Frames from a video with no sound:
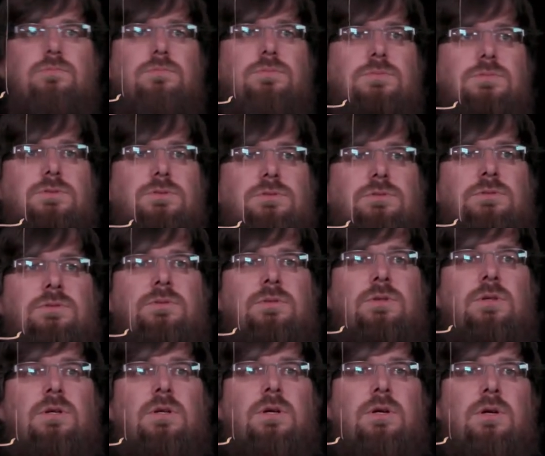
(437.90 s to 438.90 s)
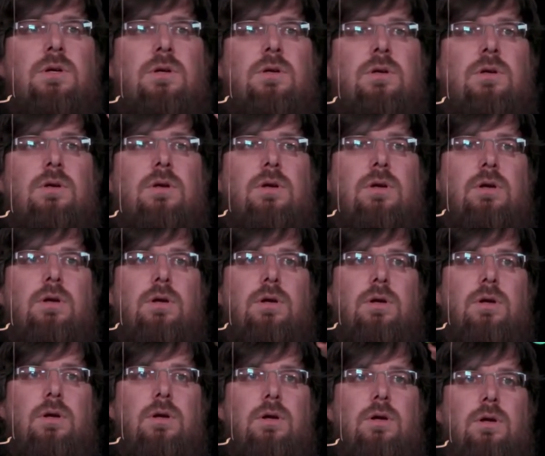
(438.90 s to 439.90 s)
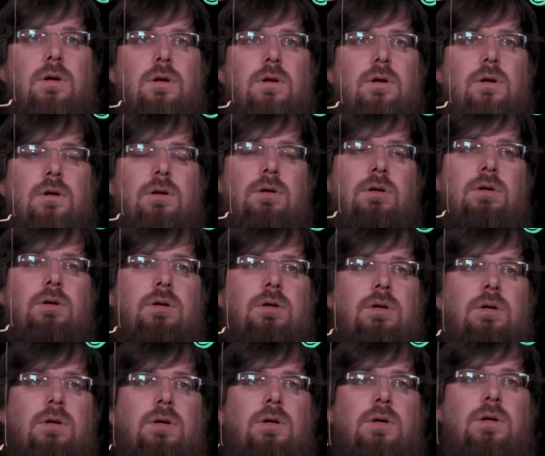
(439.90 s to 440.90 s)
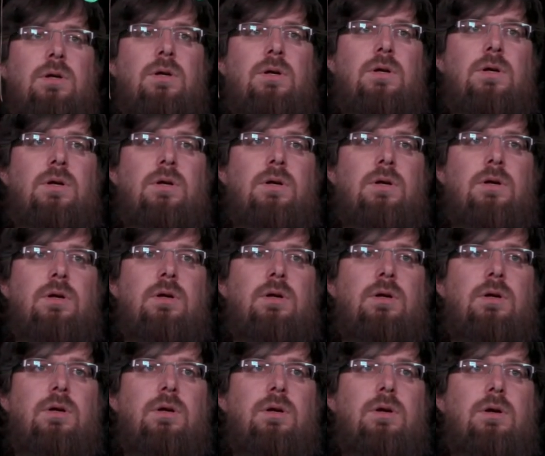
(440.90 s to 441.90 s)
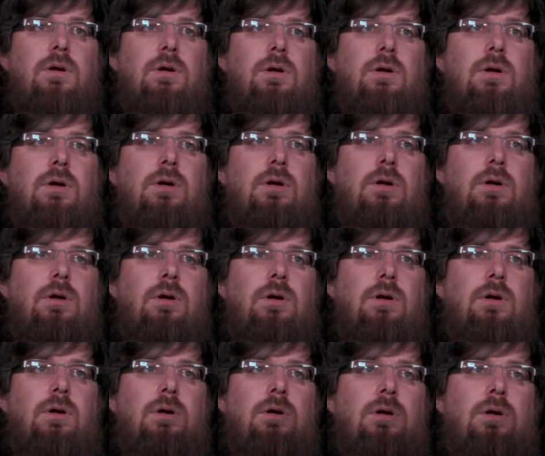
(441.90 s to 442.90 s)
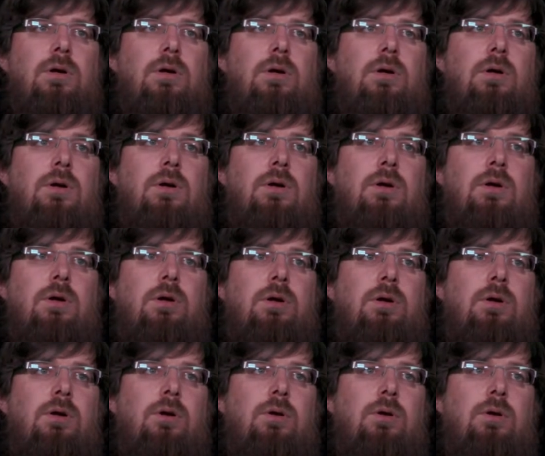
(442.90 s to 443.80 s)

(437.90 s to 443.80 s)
No one is speaking in this clip.